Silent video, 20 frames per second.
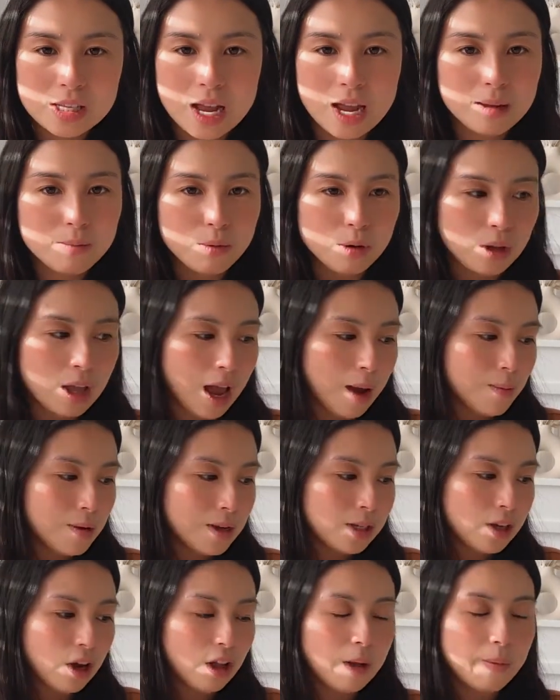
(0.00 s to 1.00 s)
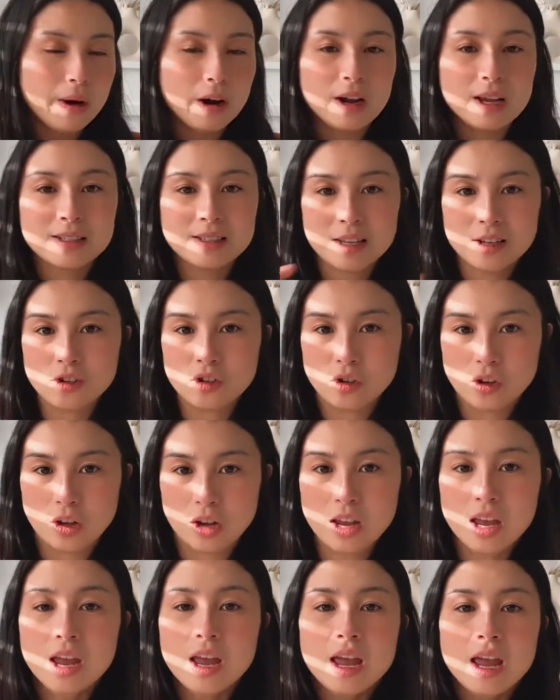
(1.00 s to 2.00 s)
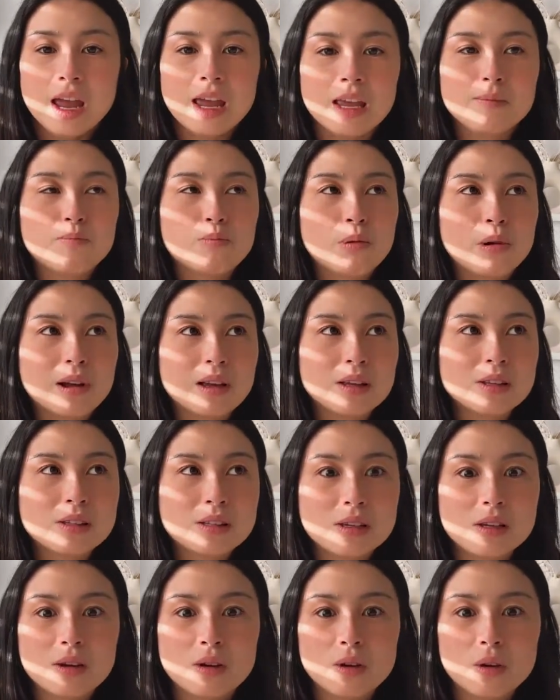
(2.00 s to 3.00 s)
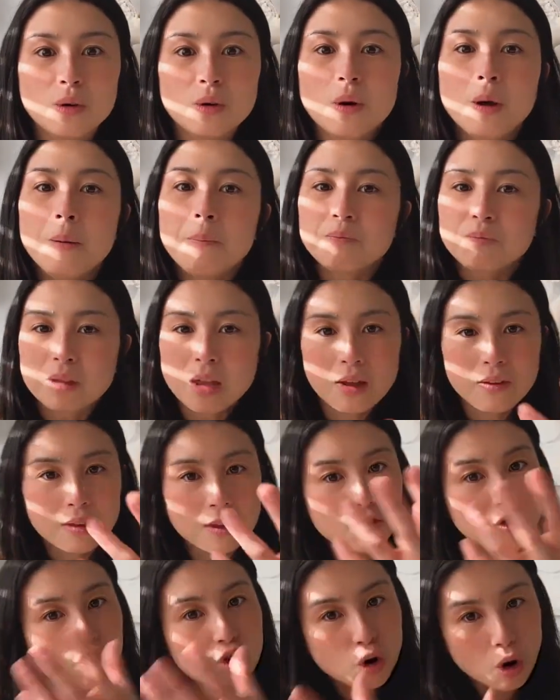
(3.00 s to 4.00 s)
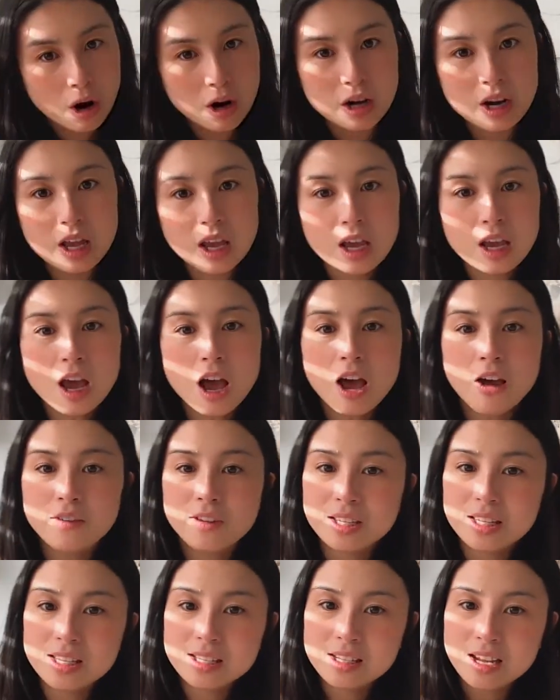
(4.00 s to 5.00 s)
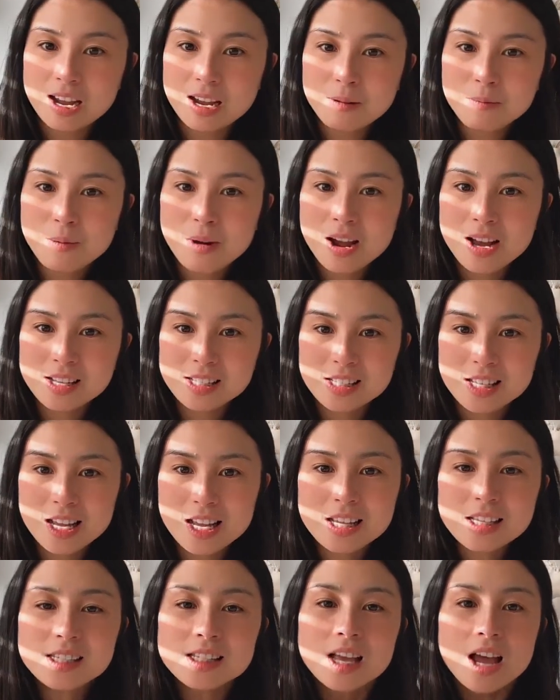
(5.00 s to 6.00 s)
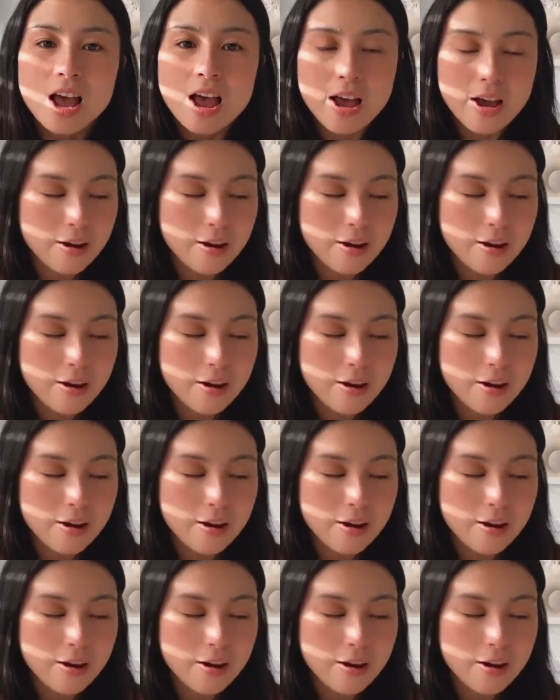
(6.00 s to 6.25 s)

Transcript: Design Bootcamp is all about. Essentially, it brings you the journey of the design process.